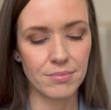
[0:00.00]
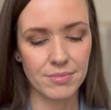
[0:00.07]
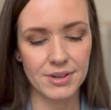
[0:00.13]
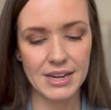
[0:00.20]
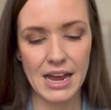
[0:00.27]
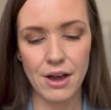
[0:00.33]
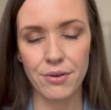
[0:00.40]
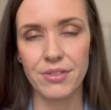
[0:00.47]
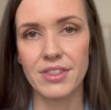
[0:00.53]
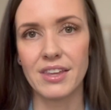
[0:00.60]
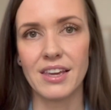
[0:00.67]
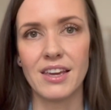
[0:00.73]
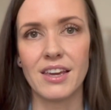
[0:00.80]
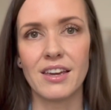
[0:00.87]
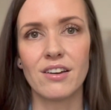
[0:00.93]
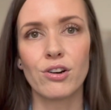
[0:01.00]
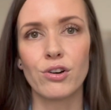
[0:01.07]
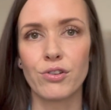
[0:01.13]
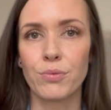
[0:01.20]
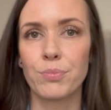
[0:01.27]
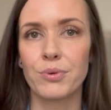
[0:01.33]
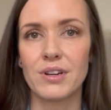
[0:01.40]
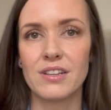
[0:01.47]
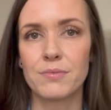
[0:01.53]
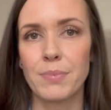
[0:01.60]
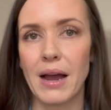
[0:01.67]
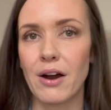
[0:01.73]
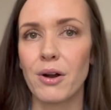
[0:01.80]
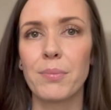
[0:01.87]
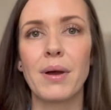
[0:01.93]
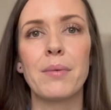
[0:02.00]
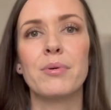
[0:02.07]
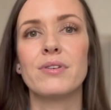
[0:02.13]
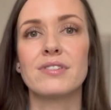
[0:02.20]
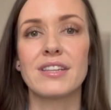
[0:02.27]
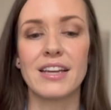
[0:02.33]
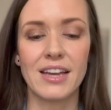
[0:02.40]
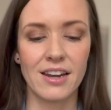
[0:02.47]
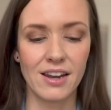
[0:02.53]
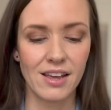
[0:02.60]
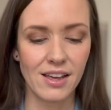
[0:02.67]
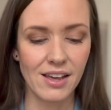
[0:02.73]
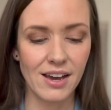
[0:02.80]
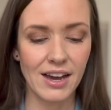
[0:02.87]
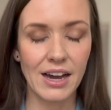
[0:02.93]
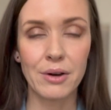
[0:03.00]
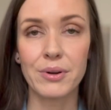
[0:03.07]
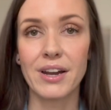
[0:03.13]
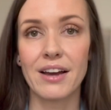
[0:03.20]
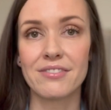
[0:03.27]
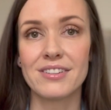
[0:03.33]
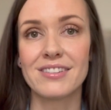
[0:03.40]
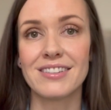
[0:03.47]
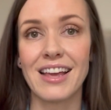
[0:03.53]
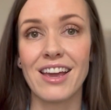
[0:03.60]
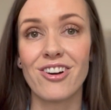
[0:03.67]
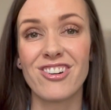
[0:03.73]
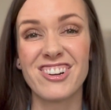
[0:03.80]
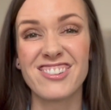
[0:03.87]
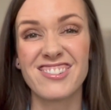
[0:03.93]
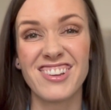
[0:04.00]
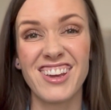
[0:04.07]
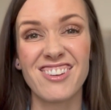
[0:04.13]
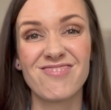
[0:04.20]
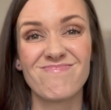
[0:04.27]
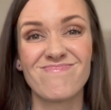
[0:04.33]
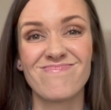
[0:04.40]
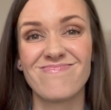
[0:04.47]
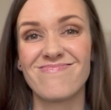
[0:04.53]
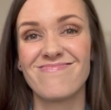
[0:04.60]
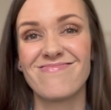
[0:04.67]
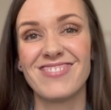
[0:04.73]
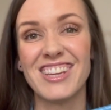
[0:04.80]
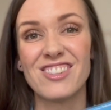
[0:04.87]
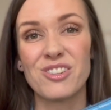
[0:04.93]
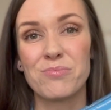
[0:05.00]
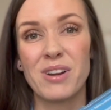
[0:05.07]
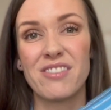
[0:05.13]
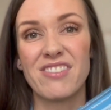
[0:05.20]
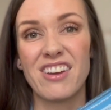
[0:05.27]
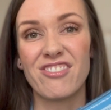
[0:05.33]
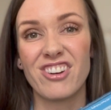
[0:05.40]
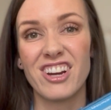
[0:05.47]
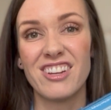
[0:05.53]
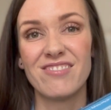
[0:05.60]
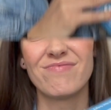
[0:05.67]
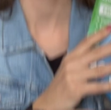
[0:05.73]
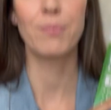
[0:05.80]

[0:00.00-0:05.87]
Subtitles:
now the Earth Breeze Power Pebbles. And I would have to say, honestly, these are my favorite.